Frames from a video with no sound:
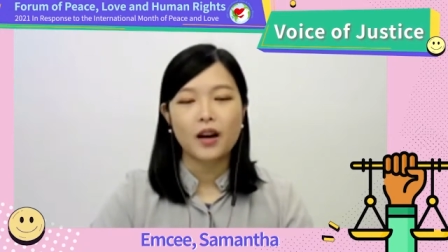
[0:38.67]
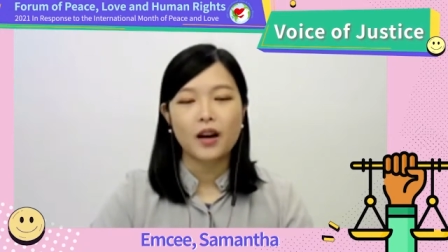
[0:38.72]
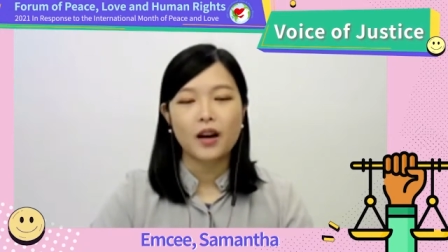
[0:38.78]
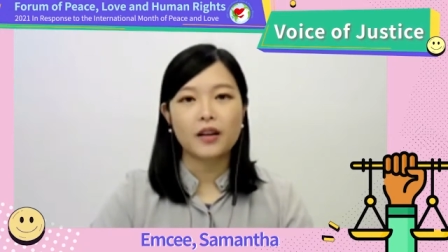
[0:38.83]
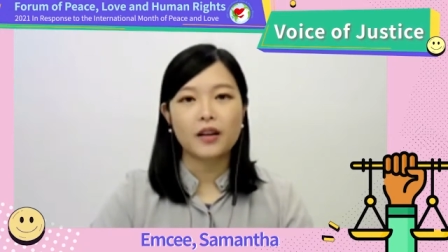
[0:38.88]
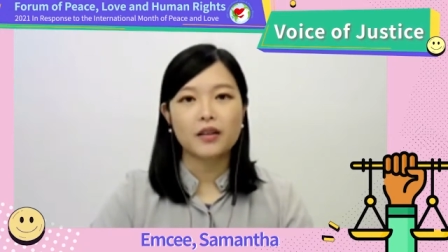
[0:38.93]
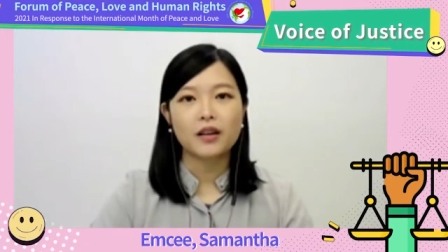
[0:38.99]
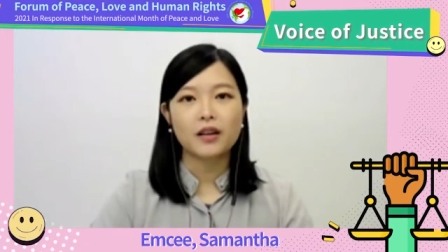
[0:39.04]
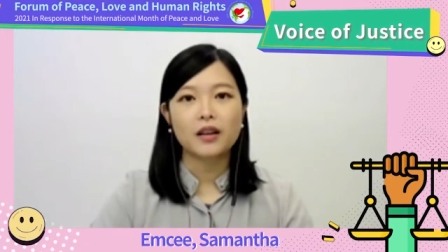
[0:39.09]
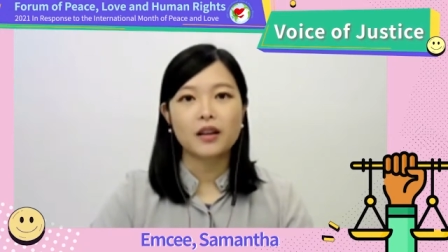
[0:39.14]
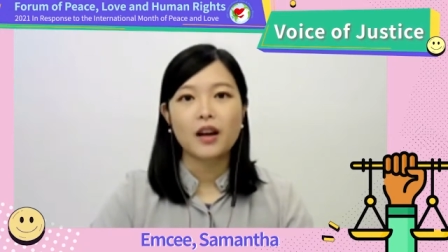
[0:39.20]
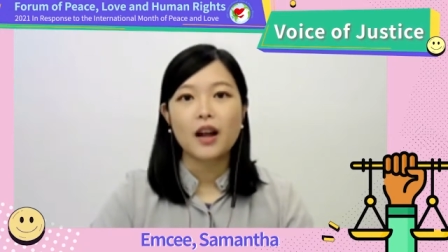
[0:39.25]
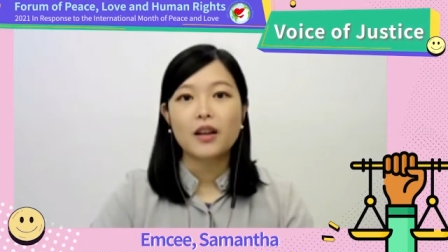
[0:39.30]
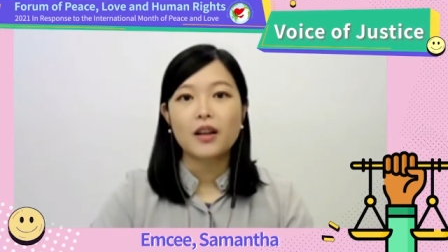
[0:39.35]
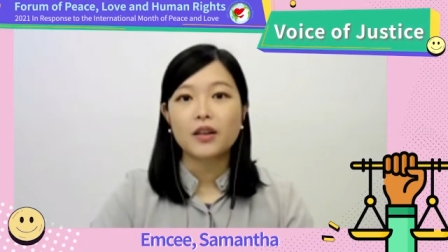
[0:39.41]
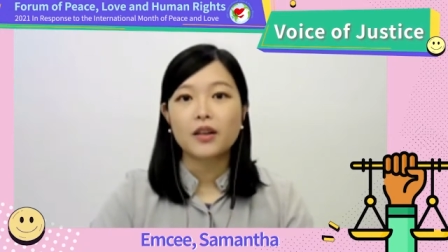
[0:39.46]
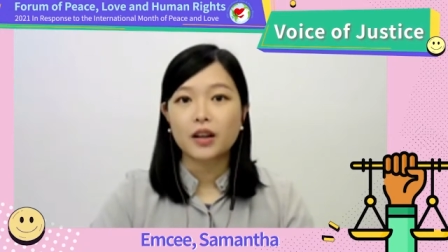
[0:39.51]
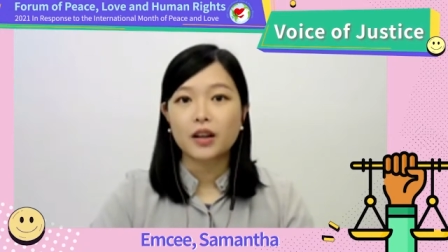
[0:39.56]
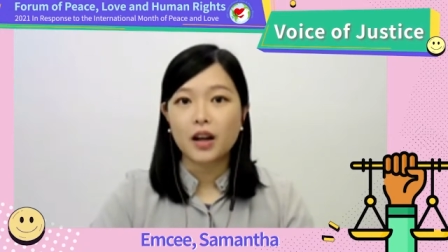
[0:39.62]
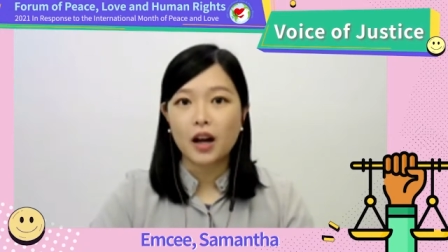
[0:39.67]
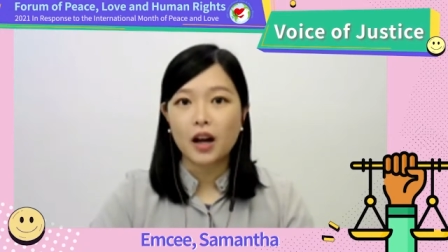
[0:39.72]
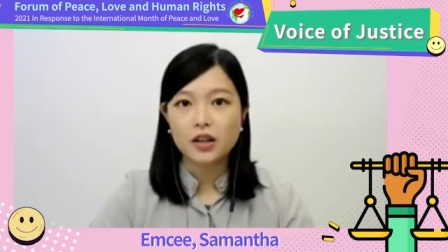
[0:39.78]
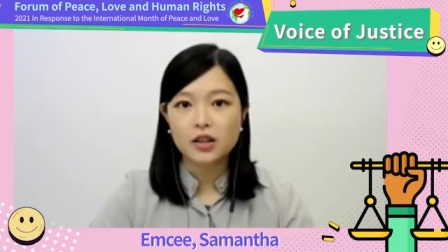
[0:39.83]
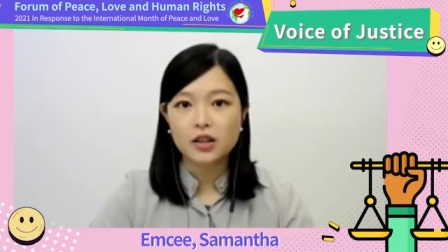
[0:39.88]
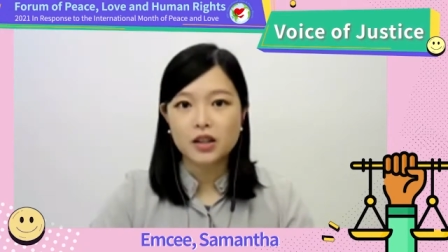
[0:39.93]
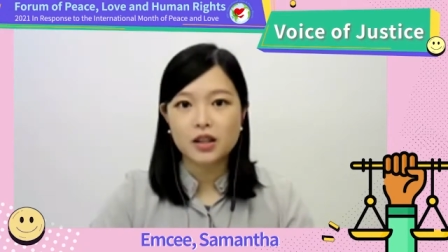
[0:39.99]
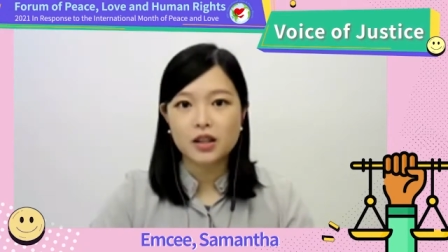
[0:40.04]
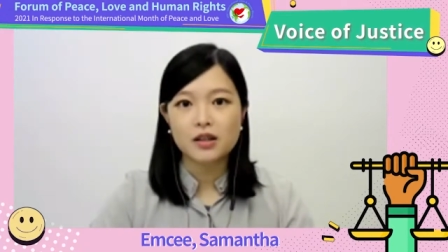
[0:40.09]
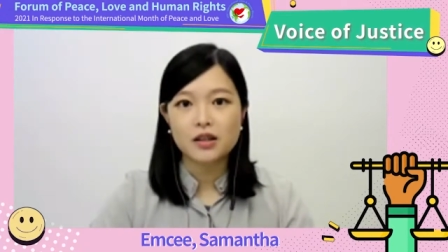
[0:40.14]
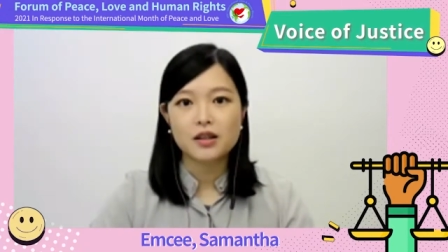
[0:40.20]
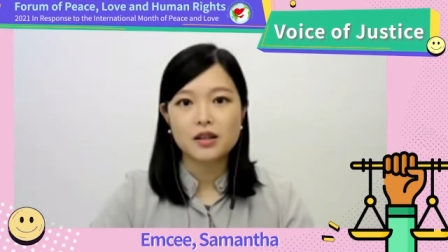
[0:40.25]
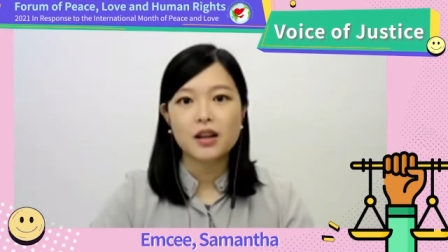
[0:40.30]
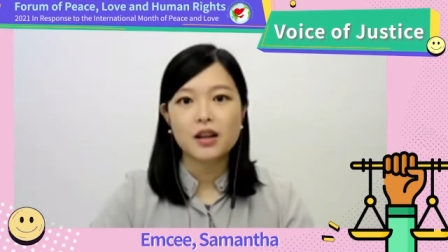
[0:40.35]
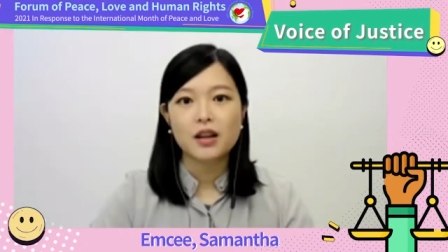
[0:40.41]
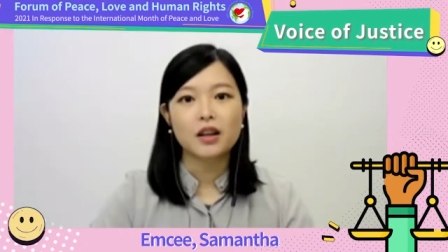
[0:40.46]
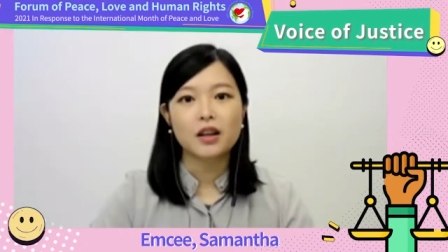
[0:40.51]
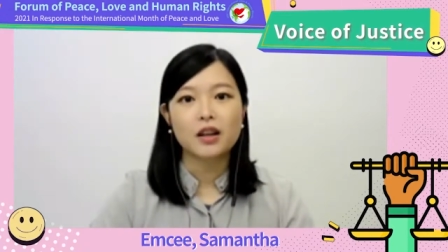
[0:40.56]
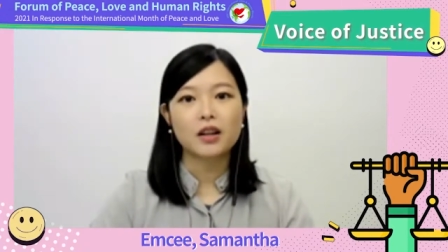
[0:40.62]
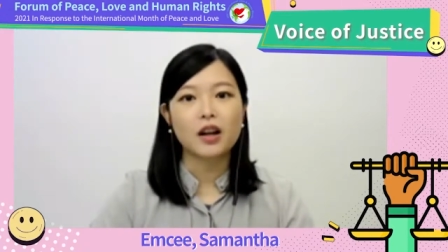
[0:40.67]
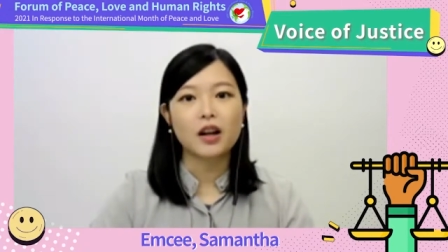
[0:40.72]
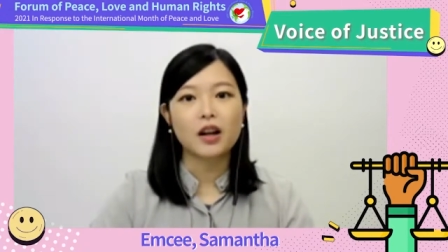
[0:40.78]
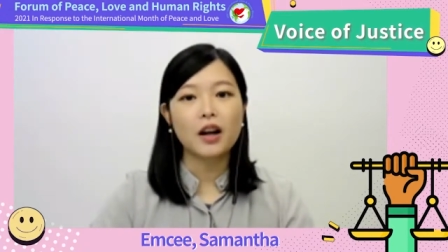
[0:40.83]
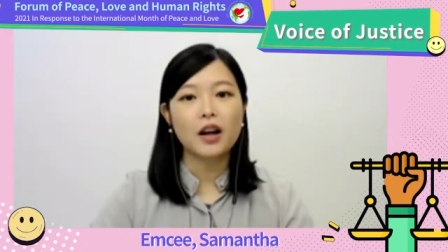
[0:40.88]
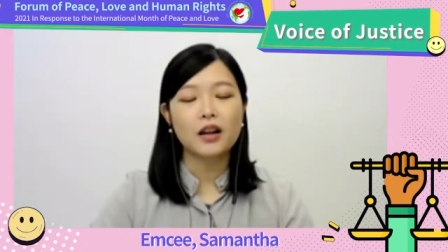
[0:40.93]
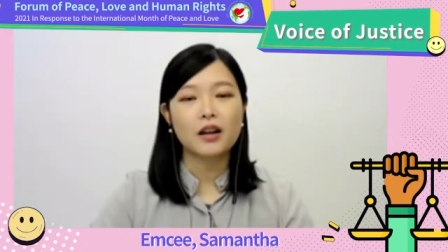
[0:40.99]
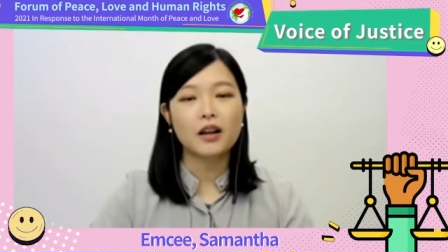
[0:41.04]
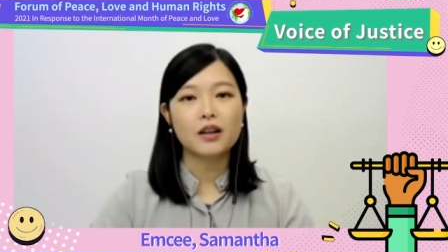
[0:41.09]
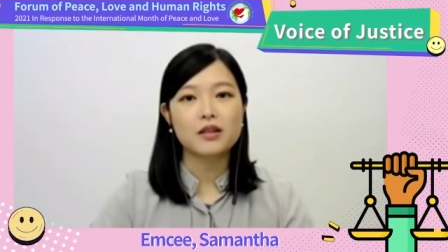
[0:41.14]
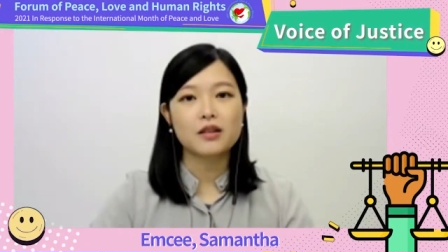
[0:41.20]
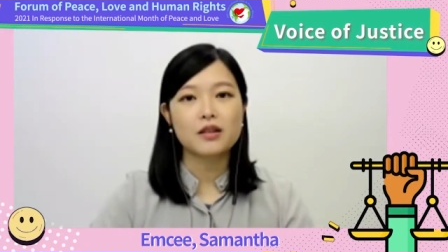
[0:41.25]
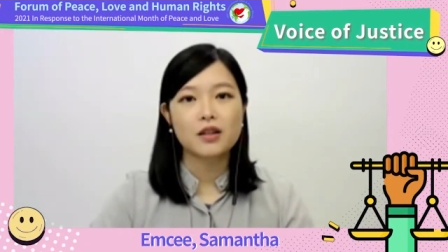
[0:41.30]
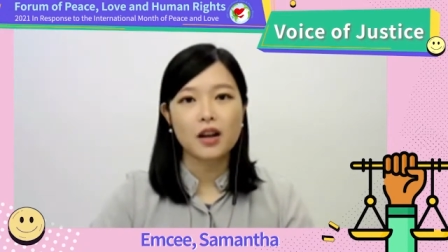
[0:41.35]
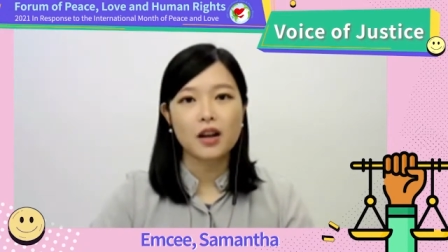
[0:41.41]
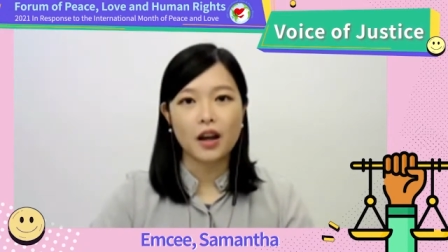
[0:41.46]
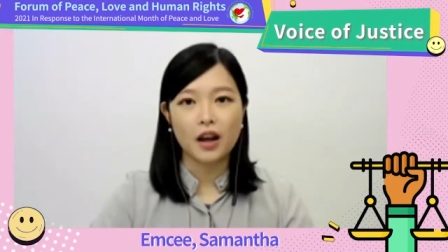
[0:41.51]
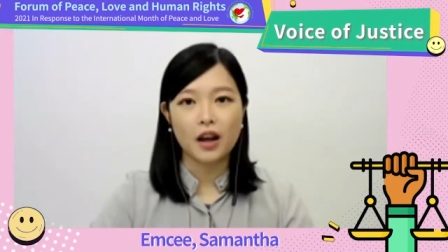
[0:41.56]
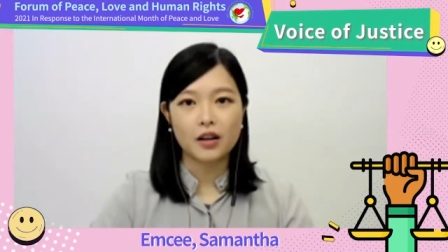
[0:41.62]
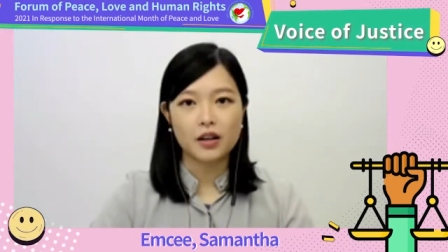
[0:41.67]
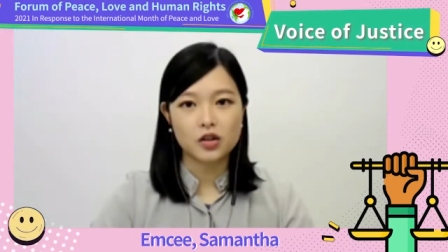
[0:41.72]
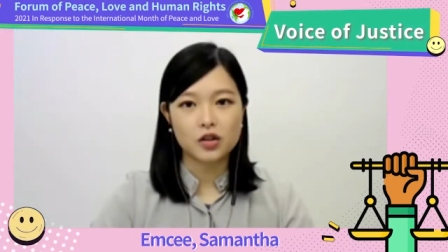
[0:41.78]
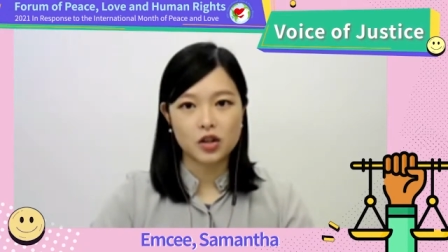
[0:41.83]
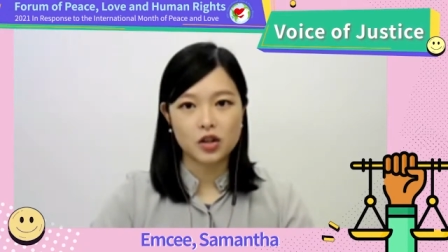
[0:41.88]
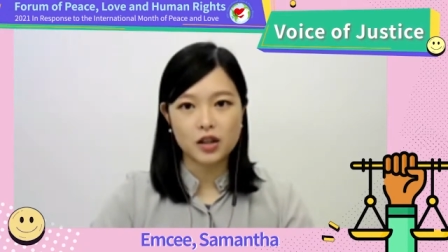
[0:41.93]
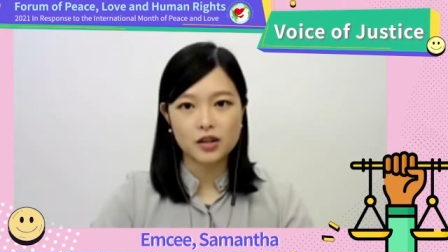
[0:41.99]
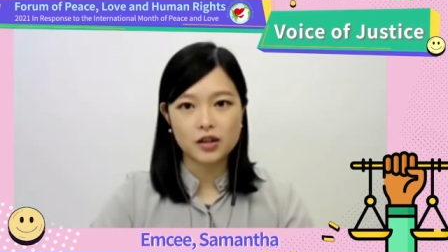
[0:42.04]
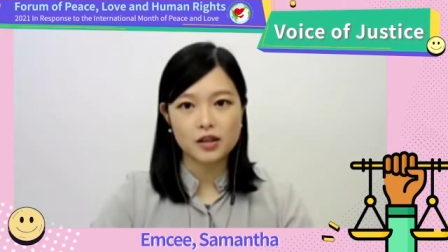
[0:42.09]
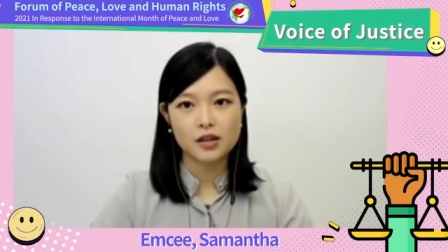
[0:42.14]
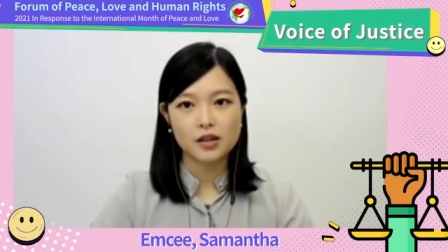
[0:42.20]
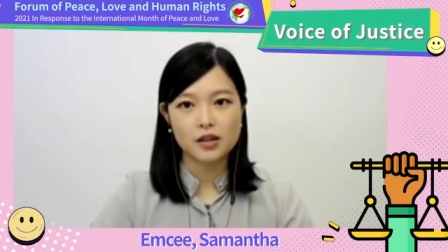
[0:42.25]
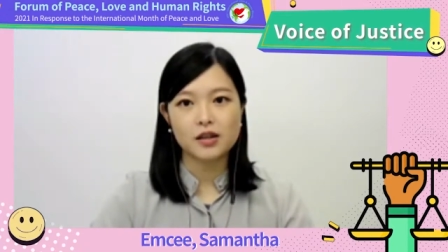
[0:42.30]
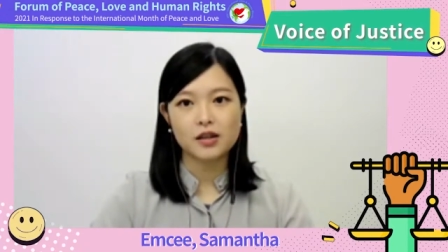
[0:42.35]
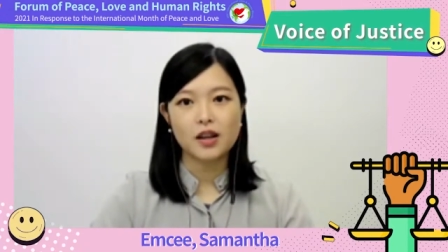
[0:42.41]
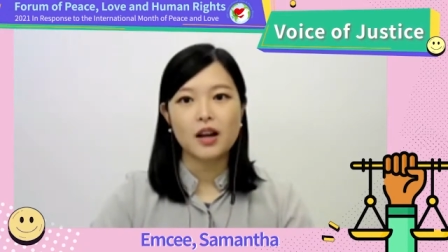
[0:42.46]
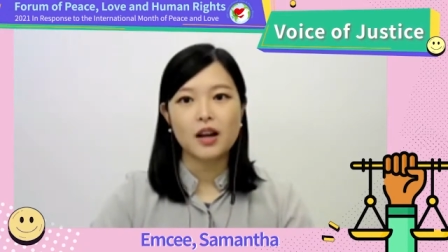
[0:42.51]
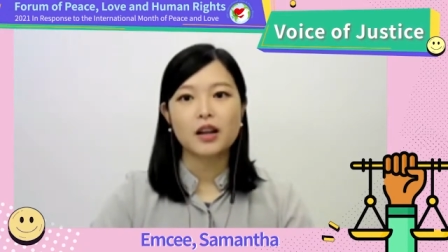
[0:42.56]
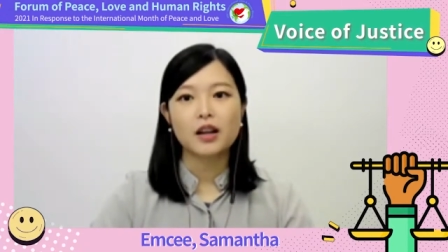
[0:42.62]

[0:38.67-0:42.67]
I think the conscience can guide us and the justice